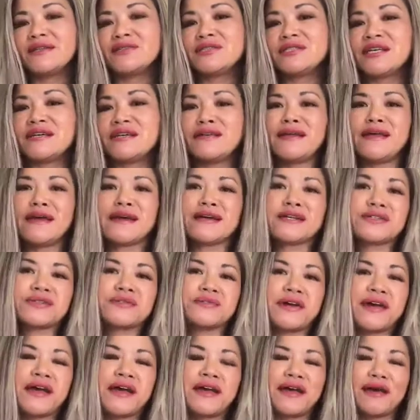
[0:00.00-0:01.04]
get an
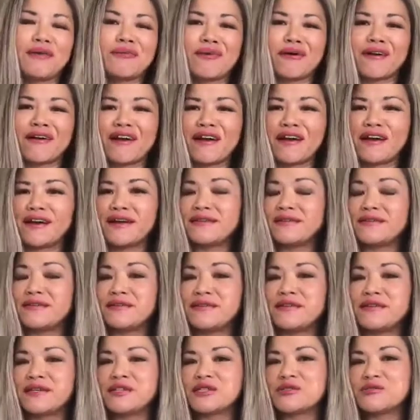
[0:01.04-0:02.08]
x-ray, MRI,
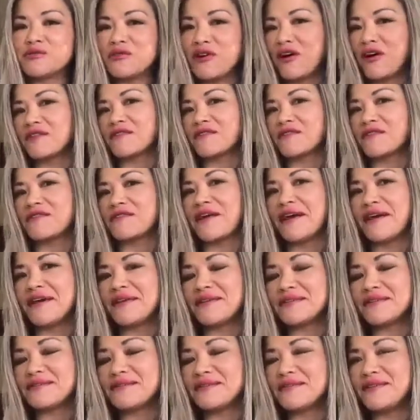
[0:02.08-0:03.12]
nothing's wrong, right?